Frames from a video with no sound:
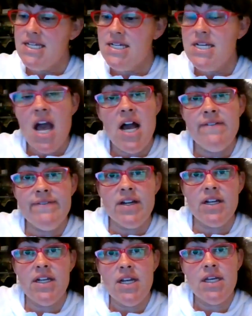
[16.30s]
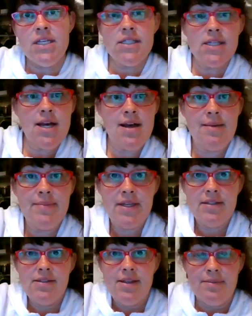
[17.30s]
not very nice
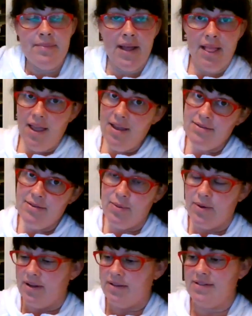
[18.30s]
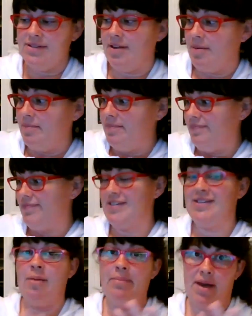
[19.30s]
comments on my last one, some
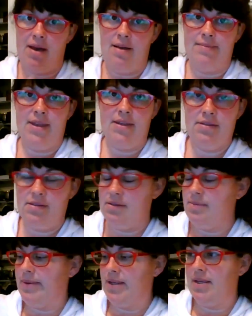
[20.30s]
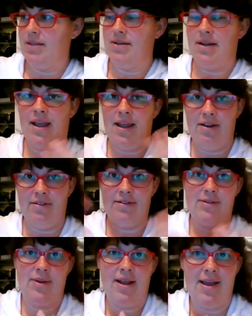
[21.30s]
comments, but I know
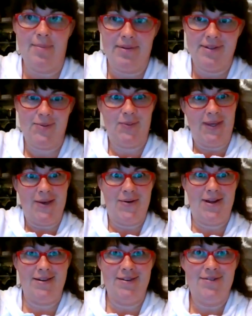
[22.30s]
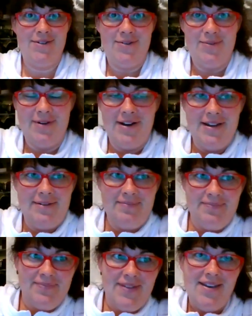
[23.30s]
that's what happens when we go on YouTube, right?
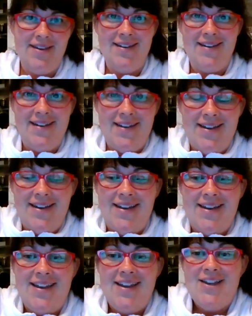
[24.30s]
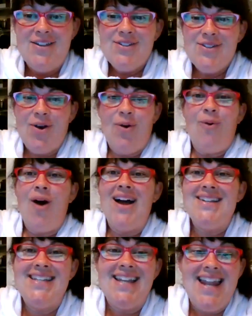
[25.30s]
So
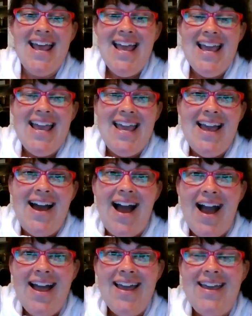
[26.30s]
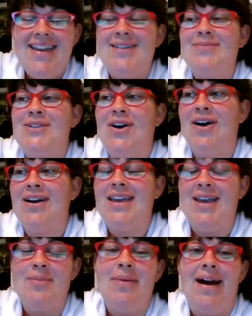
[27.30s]
today I am
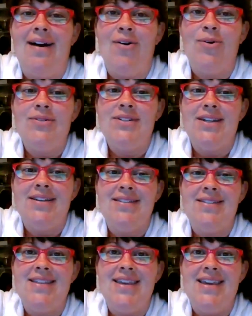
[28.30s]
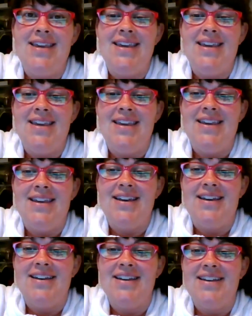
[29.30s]
talking about the
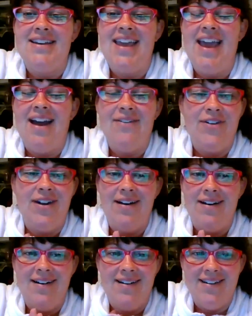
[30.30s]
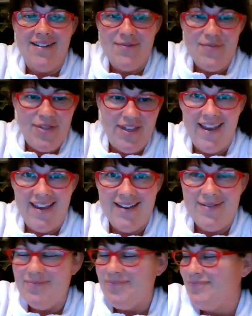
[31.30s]
Kavanaugh thing,